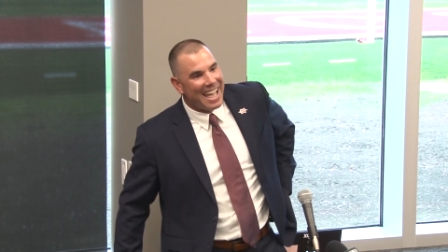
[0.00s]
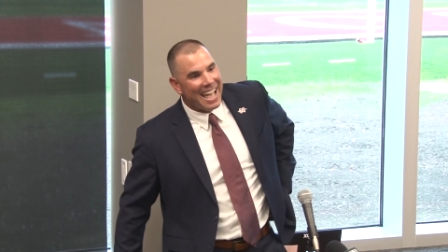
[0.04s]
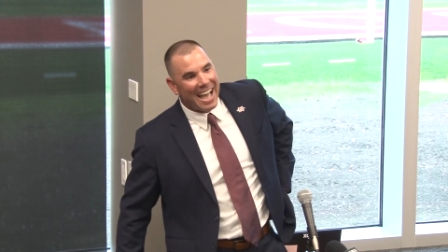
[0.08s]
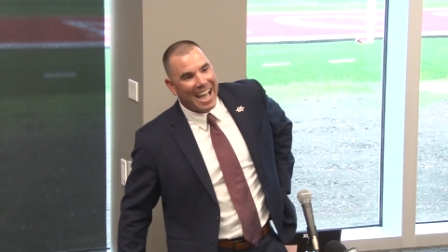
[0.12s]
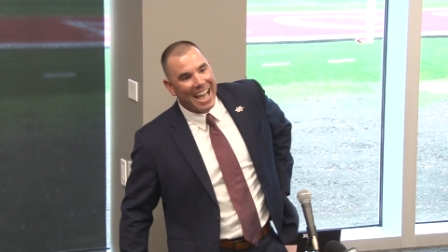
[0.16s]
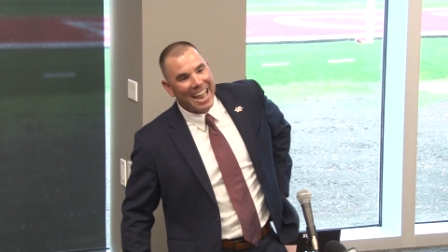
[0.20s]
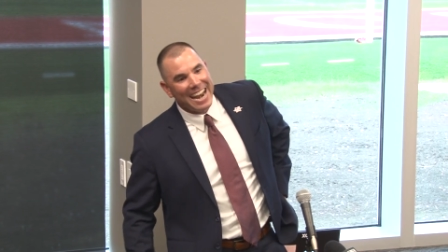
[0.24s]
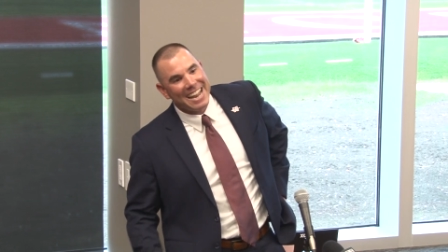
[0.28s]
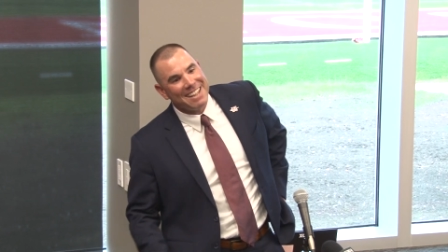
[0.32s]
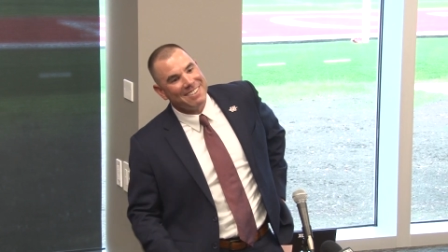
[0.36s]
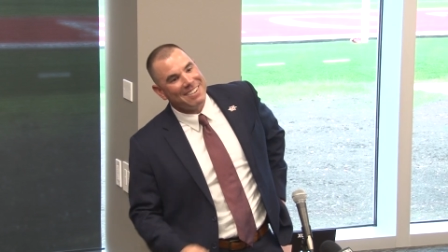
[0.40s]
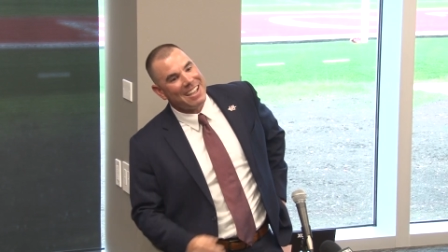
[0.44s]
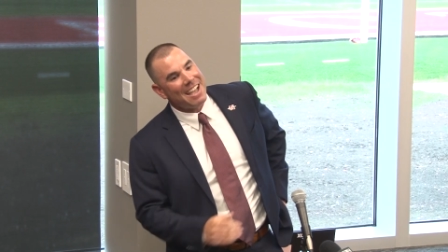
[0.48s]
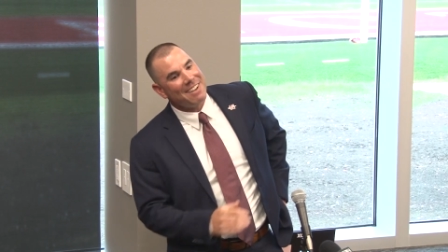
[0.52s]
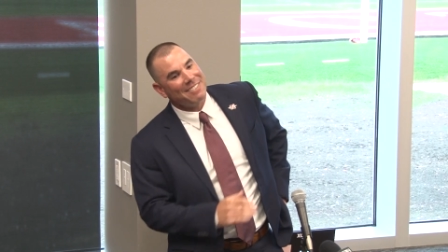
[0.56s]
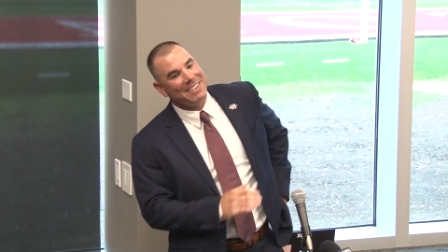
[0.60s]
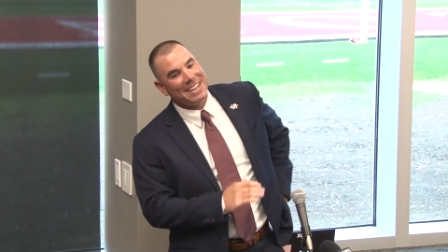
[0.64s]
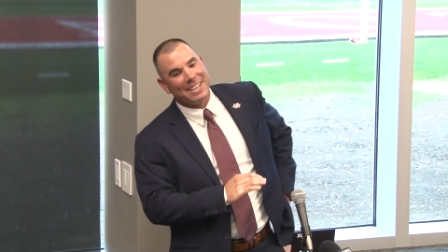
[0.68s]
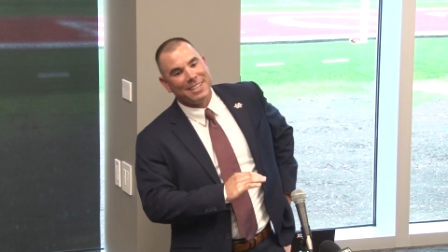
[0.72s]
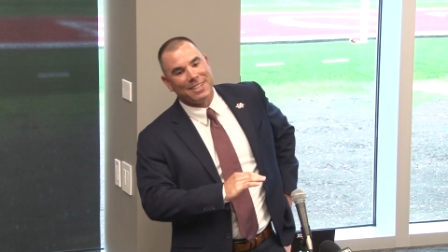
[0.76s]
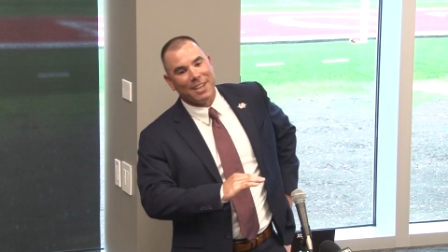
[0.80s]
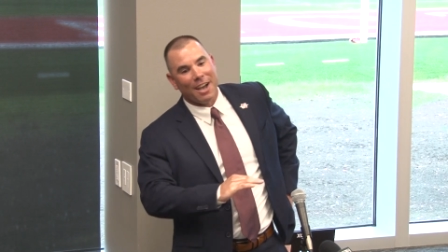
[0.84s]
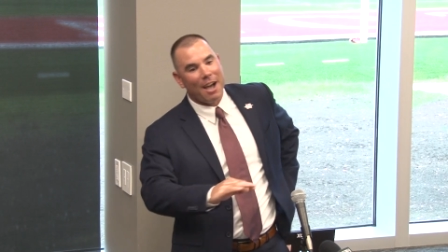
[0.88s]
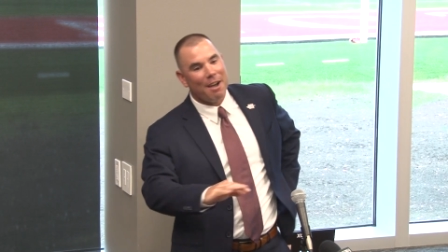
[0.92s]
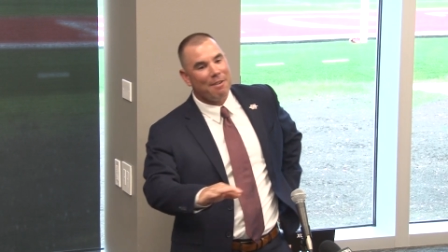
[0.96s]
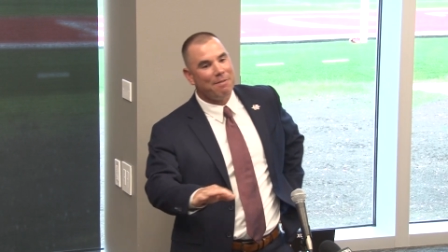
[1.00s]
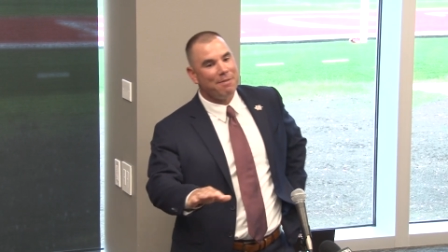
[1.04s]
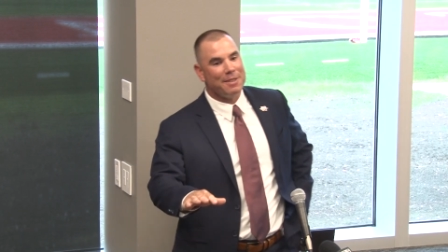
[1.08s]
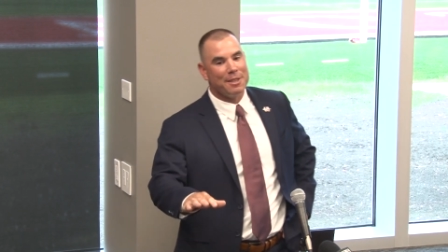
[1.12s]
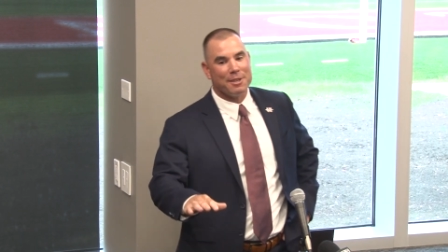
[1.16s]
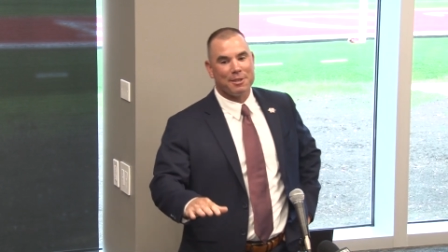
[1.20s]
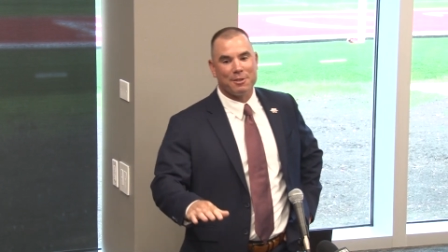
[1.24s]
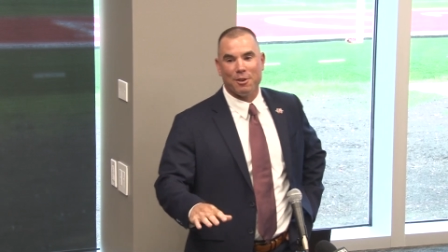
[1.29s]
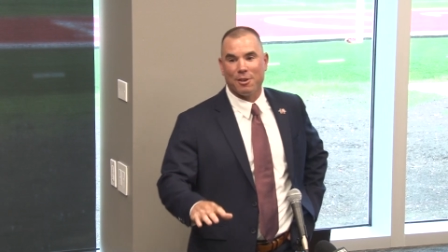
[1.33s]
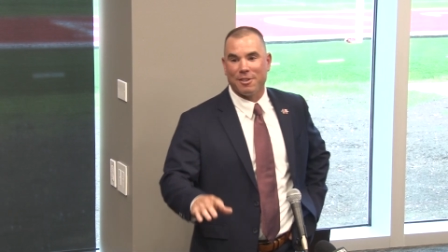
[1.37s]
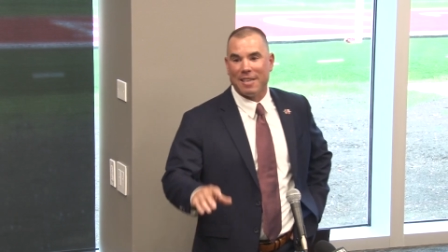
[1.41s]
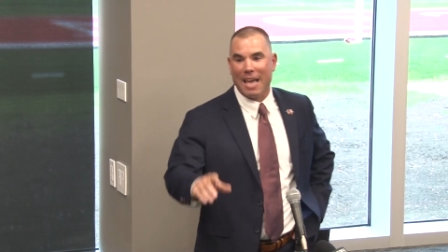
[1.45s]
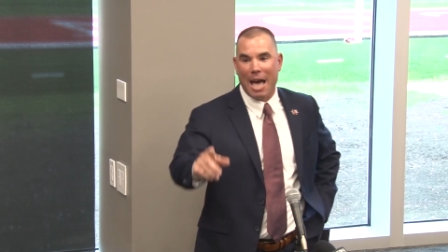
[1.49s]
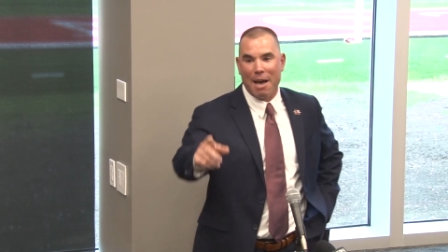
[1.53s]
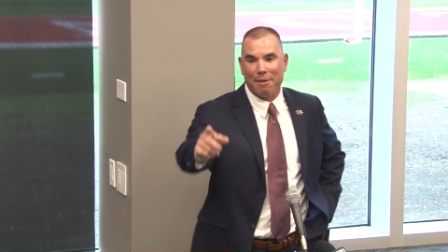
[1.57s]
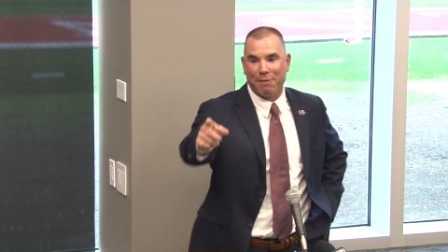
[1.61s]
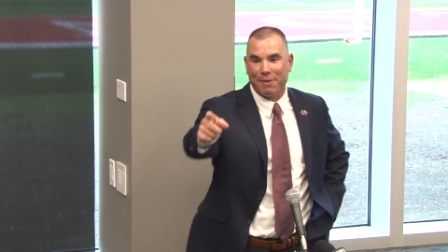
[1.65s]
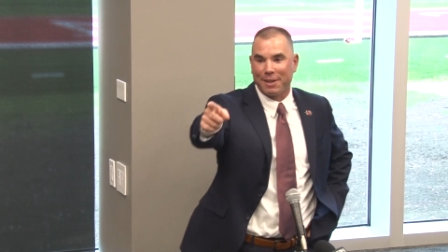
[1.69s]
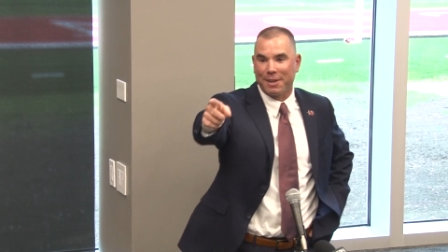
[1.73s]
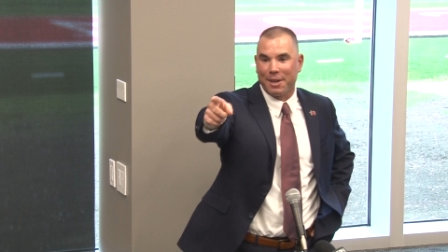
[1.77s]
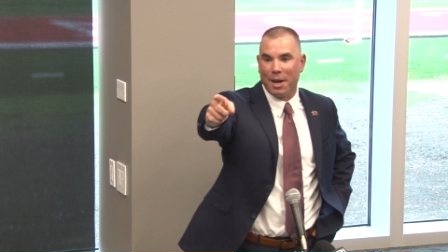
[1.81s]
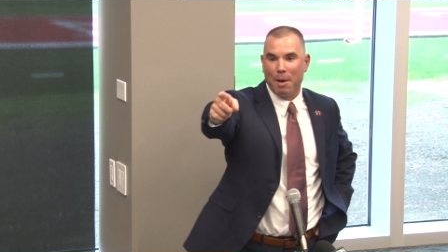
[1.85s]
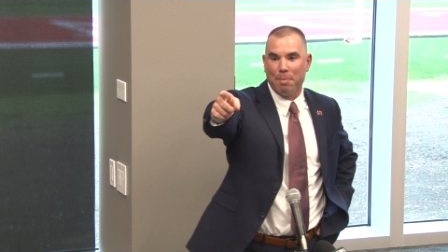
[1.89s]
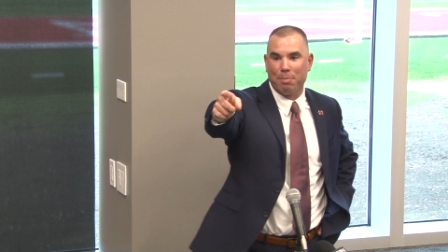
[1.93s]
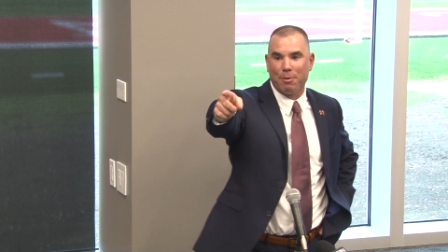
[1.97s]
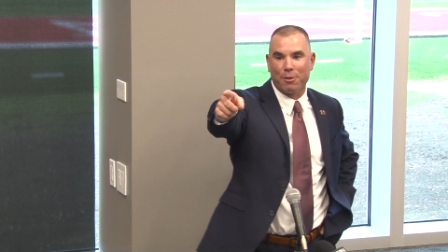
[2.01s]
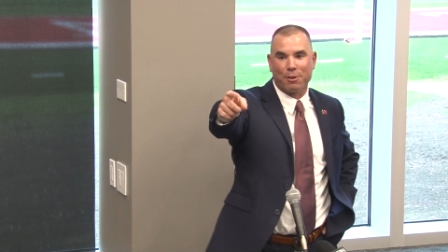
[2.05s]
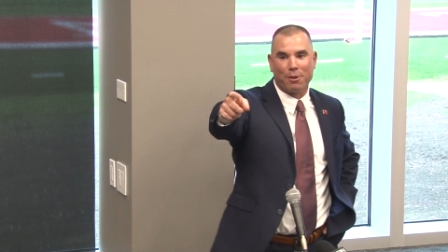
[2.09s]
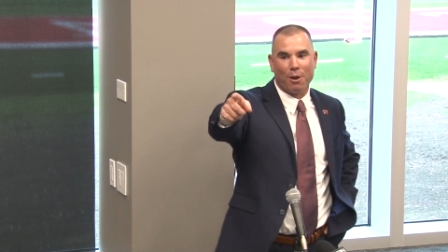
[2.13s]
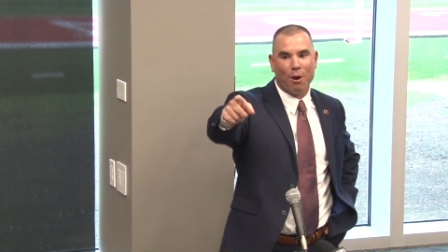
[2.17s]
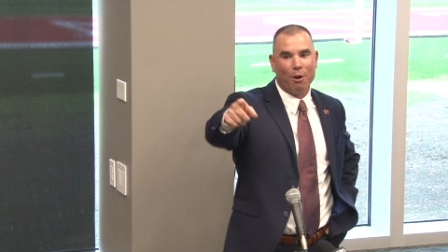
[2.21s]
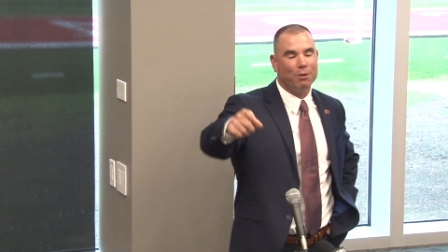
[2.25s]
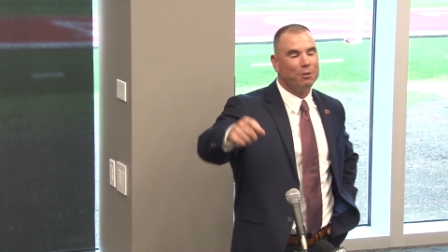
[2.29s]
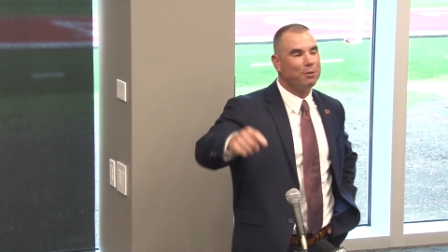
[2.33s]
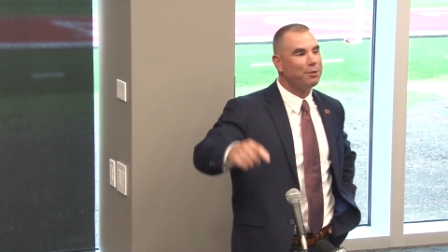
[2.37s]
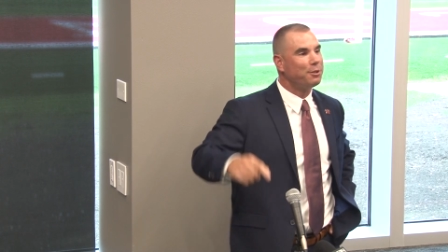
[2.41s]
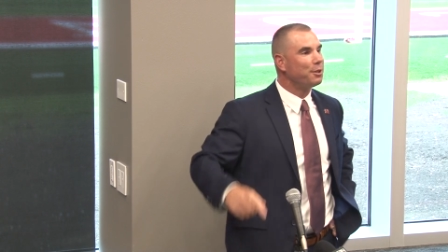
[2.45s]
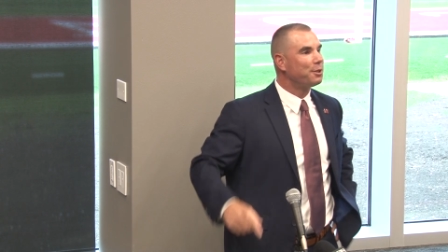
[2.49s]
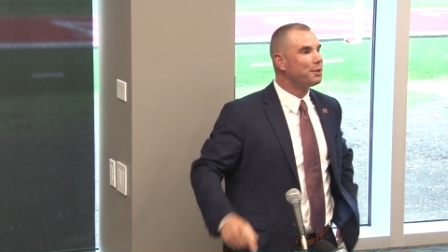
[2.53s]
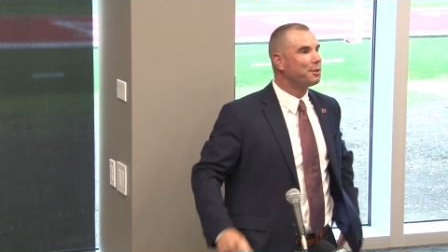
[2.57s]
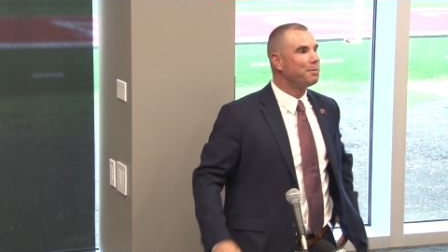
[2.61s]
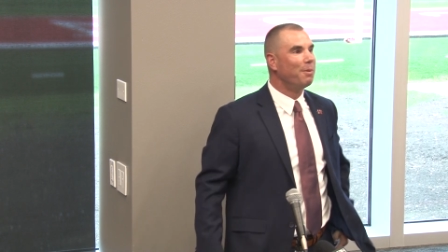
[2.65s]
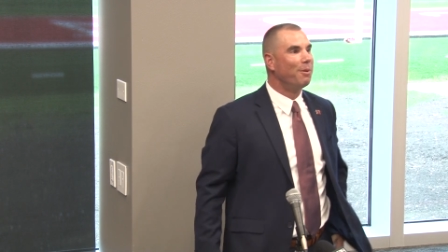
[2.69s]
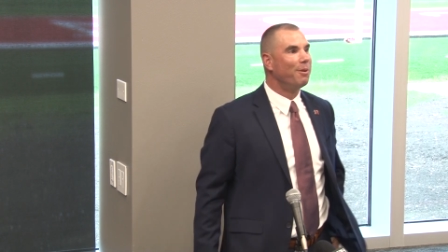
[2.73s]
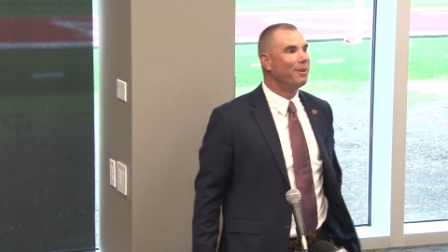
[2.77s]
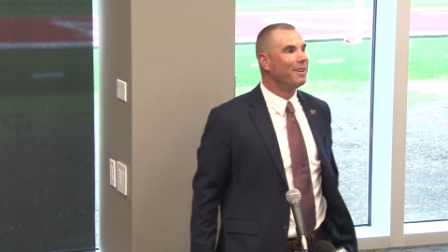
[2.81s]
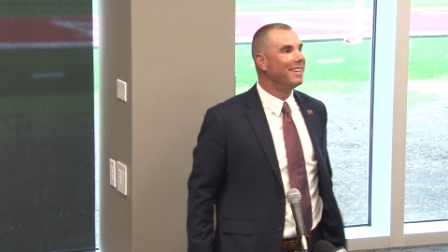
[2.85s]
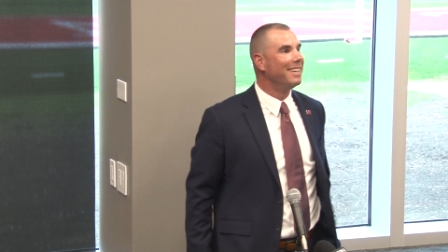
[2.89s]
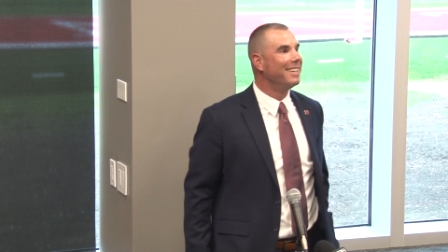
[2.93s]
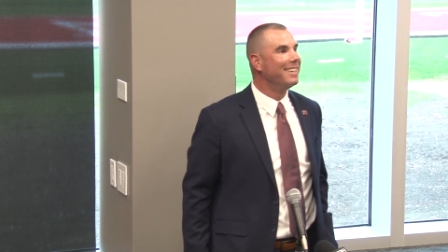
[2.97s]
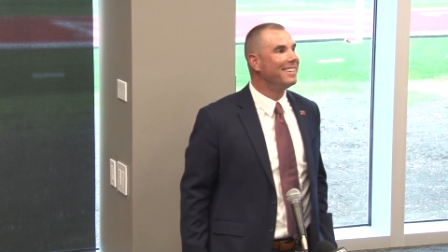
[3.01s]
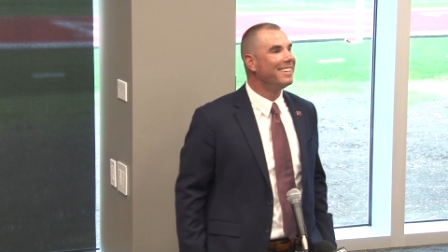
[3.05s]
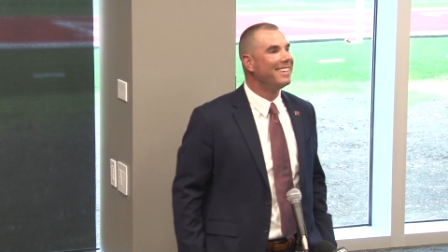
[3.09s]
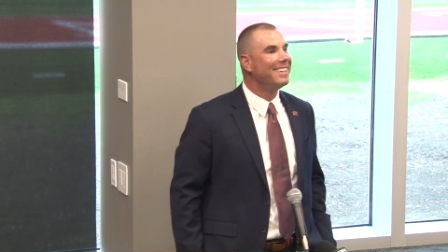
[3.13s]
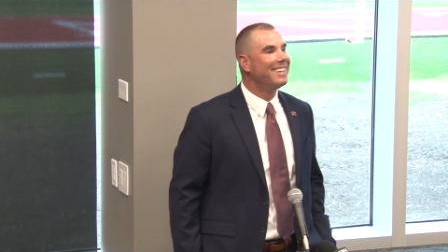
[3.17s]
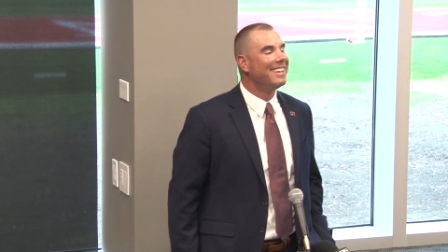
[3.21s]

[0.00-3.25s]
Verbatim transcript: I didn't even have any coffee. There's just half a cup with Coach this morning.